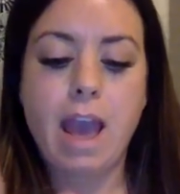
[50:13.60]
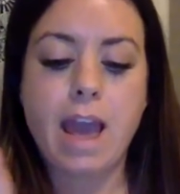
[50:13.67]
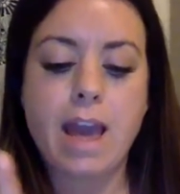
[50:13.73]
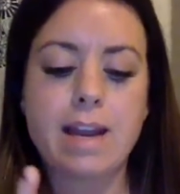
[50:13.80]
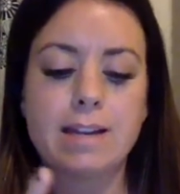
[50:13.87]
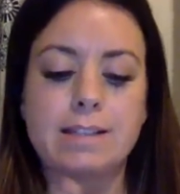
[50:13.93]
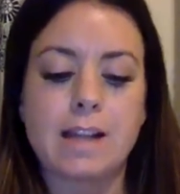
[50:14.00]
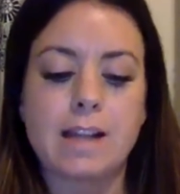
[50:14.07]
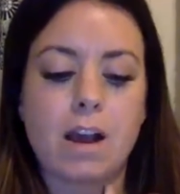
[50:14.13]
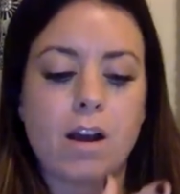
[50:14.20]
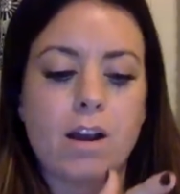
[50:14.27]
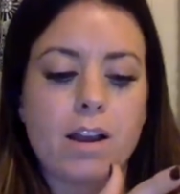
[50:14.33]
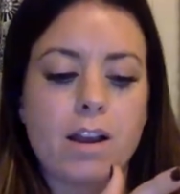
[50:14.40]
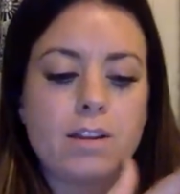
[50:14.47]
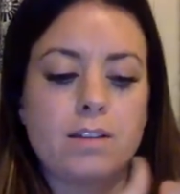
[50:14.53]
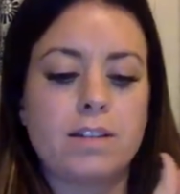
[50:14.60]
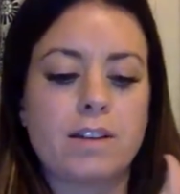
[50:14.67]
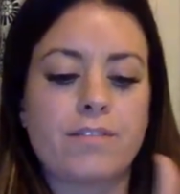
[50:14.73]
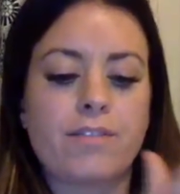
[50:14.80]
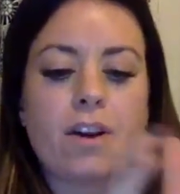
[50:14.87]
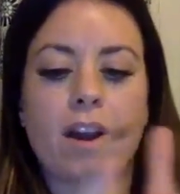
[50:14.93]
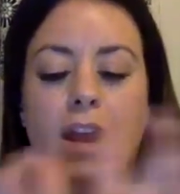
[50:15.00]
and it's in
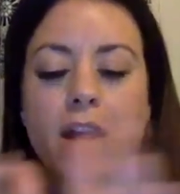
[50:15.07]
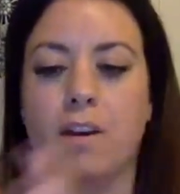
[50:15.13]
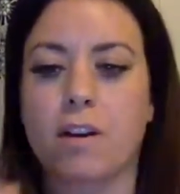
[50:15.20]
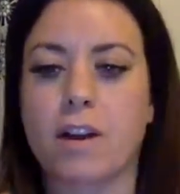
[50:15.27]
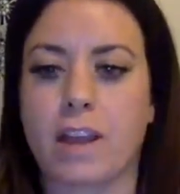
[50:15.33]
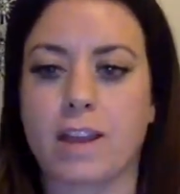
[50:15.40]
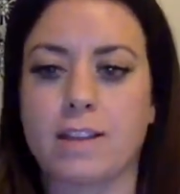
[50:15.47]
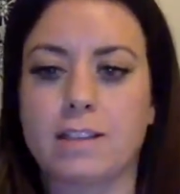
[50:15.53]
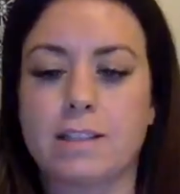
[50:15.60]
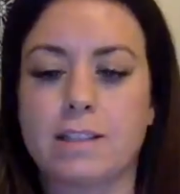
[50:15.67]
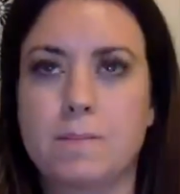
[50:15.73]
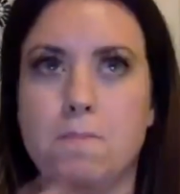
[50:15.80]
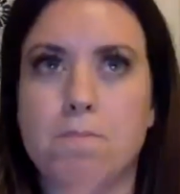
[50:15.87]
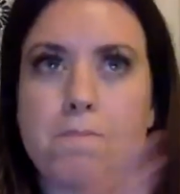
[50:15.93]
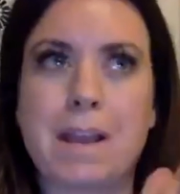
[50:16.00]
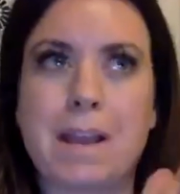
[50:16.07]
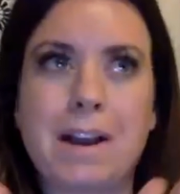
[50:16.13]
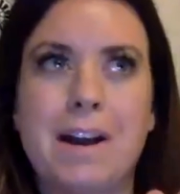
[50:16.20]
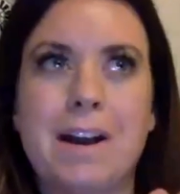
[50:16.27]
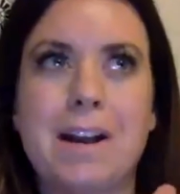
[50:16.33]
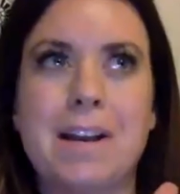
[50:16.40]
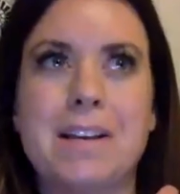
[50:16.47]
different areas
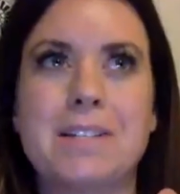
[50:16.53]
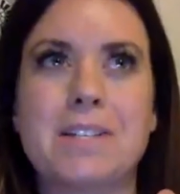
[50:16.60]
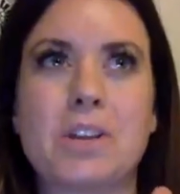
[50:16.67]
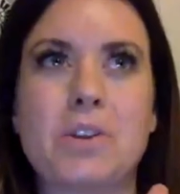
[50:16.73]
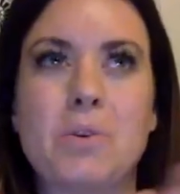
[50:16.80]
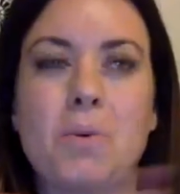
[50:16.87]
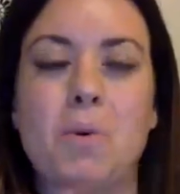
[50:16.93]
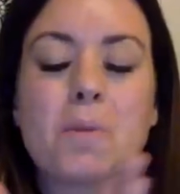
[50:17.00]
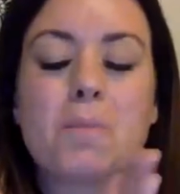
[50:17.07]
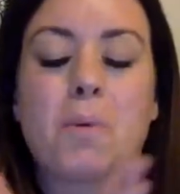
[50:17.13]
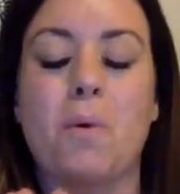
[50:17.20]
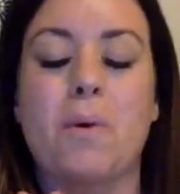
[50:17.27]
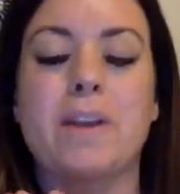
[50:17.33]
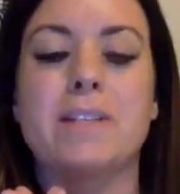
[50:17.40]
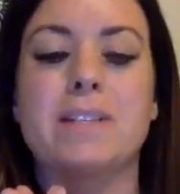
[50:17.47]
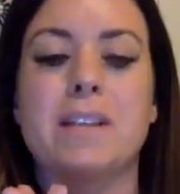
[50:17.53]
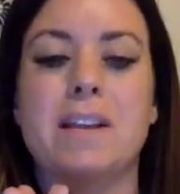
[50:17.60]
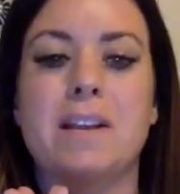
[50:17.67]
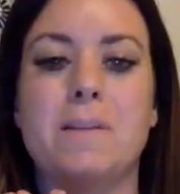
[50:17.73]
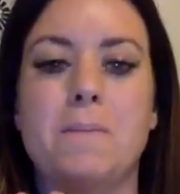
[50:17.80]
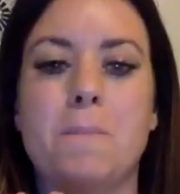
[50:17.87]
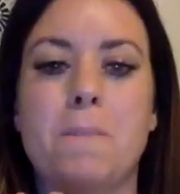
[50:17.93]
because your
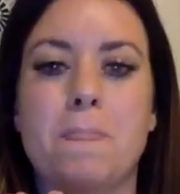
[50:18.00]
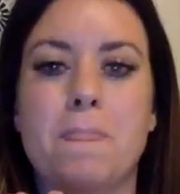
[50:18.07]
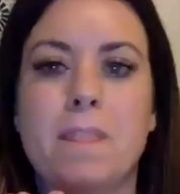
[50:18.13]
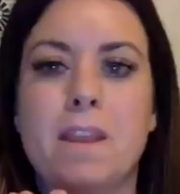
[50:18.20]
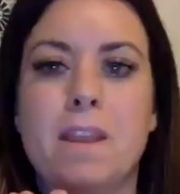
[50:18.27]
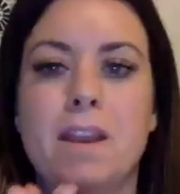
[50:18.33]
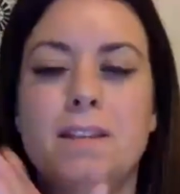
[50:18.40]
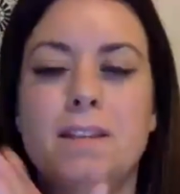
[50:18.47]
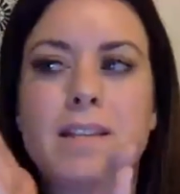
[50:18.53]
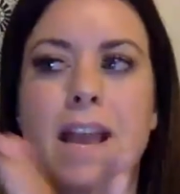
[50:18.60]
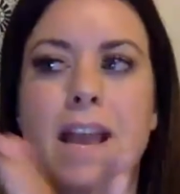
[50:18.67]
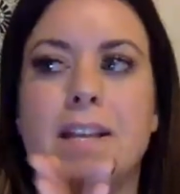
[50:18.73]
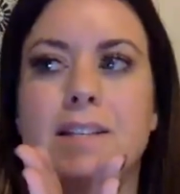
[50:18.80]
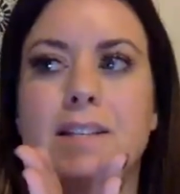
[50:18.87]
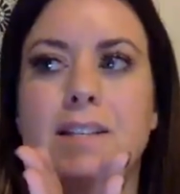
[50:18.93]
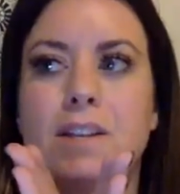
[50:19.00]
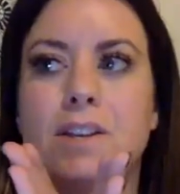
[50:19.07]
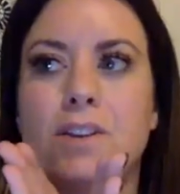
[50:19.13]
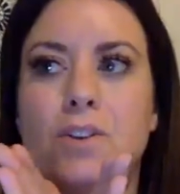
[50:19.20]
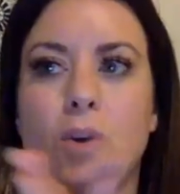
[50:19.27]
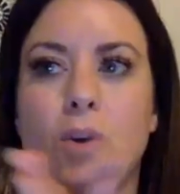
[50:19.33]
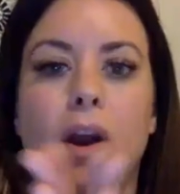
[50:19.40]
poison takes
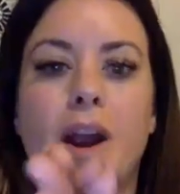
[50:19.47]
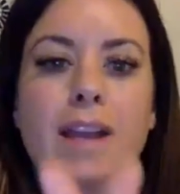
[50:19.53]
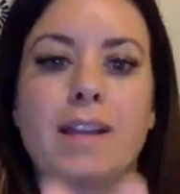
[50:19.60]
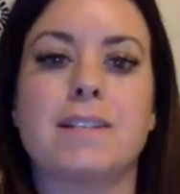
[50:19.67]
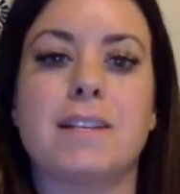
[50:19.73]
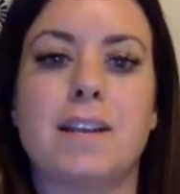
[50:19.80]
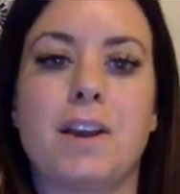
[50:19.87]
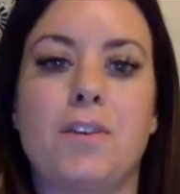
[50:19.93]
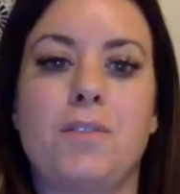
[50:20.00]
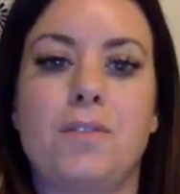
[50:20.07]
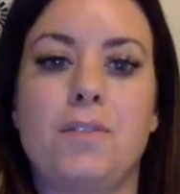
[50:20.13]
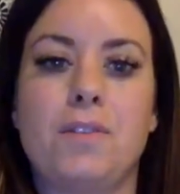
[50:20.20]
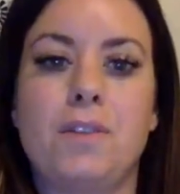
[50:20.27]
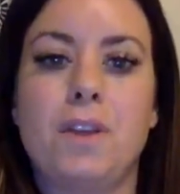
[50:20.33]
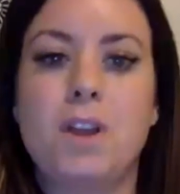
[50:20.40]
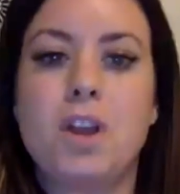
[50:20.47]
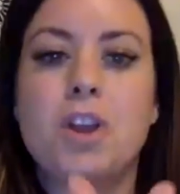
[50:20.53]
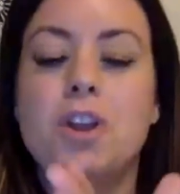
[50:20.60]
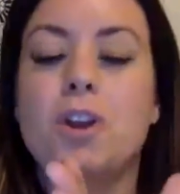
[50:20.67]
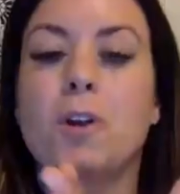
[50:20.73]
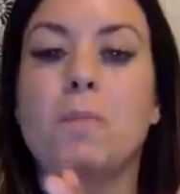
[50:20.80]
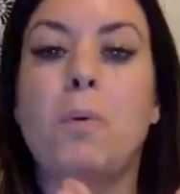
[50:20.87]
your antidote.
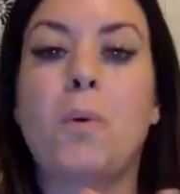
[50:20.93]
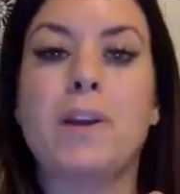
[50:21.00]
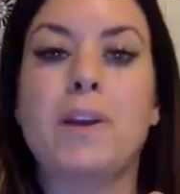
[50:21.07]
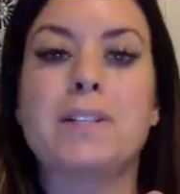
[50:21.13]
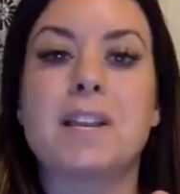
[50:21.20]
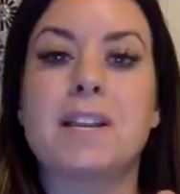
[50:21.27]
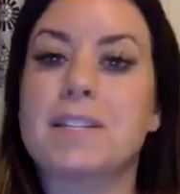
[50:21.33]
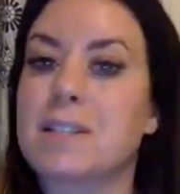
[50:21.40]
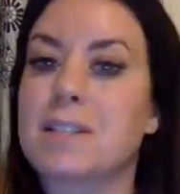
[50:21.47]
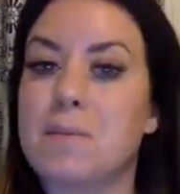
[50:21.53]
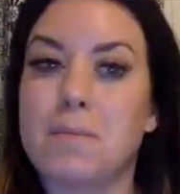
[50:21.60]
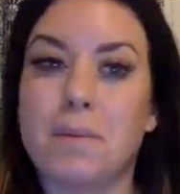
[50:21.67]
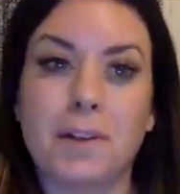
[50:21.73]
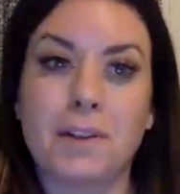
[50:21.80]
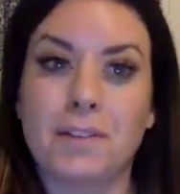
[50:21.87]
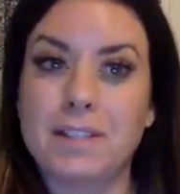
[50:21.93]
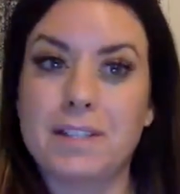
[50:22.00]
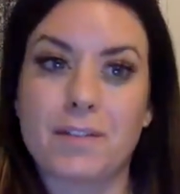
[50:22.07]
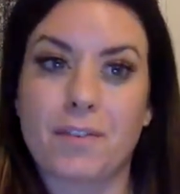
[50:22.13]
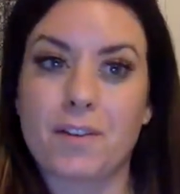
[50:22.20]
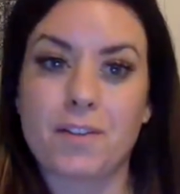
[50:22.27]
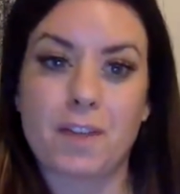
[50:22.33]
Your poison is completely
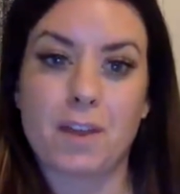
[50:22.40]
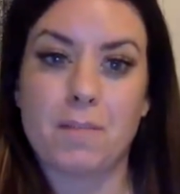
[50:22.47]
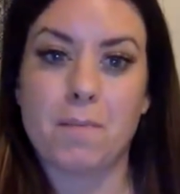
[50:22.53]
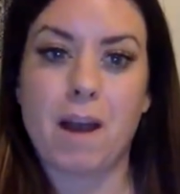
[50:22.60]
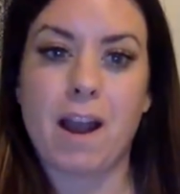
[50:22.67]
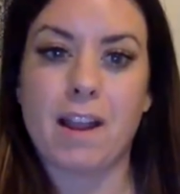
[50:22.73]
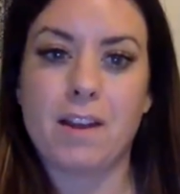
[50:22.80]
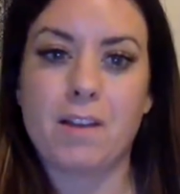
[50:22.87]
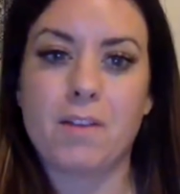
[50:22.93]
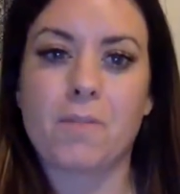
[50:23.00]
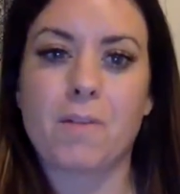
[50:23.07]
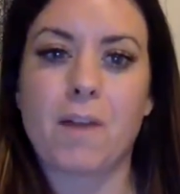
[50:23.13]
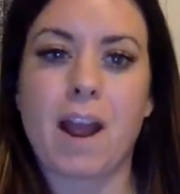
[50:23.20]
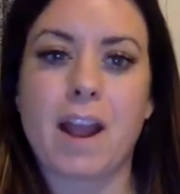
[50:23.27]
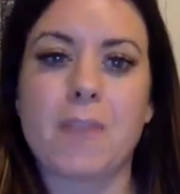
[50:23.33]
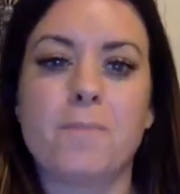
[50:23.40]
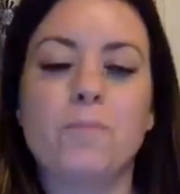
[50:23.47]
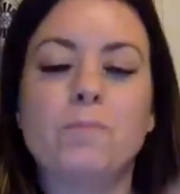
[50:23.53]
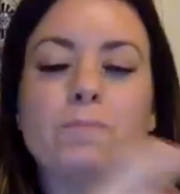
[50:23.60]
different than mine, right?